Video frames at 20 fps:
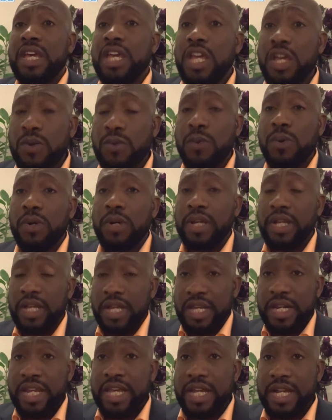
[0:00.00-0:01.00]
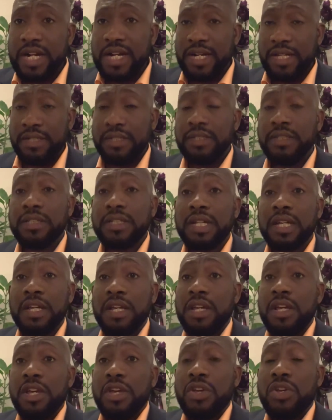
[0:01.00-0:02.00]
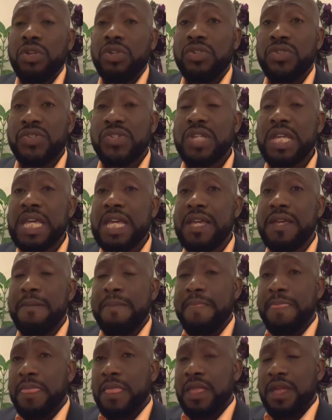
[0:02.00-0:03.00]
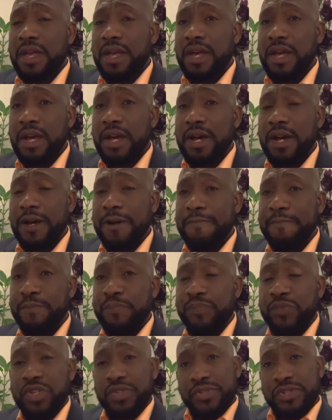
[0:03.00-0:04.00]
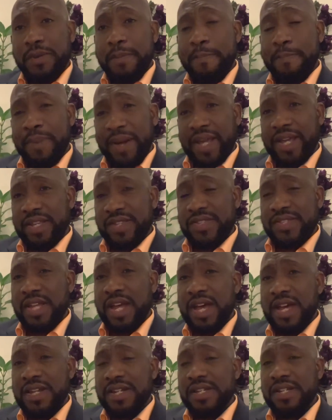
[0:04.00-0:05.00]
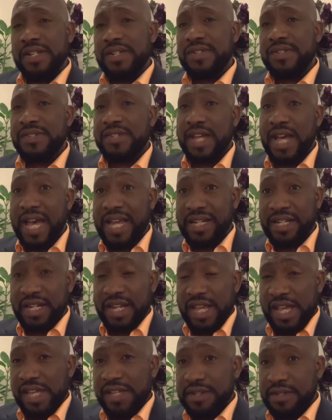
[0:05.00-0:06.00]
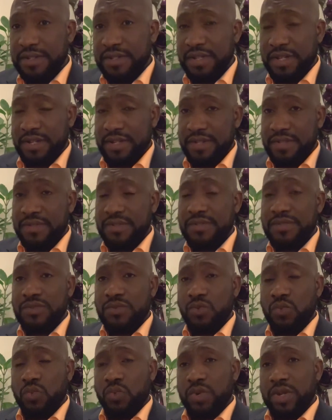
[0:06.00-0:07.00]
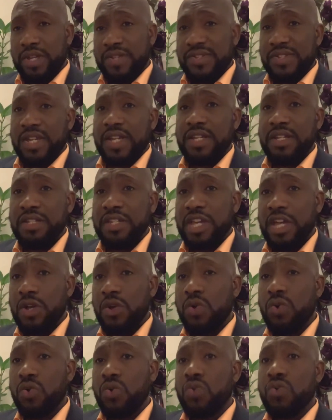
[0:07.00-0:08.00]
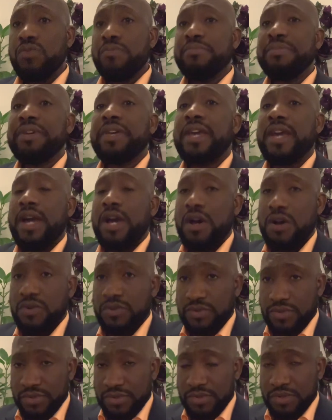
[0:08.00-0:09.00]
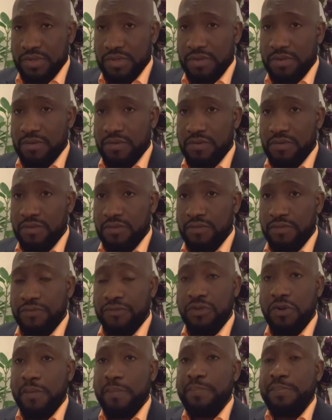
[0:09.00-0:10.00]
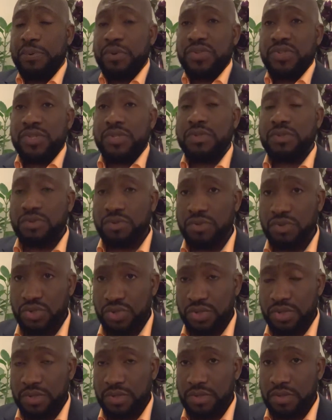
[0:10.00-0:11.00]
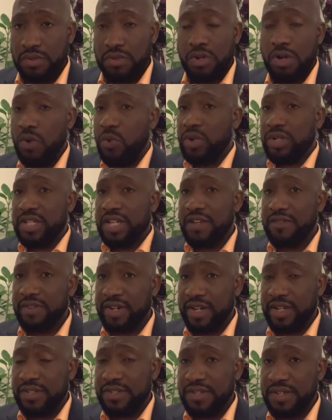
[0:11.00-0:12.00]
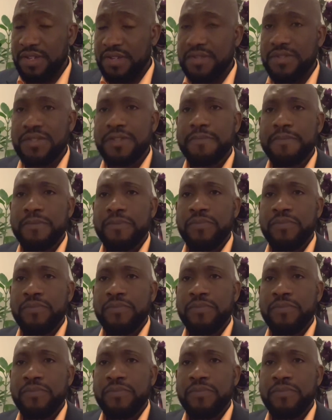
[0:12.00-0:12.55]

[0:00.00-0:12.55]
Equally, in England, you see some Pakistanis and Indians, they say they groom girls for prostitution or whatever it is.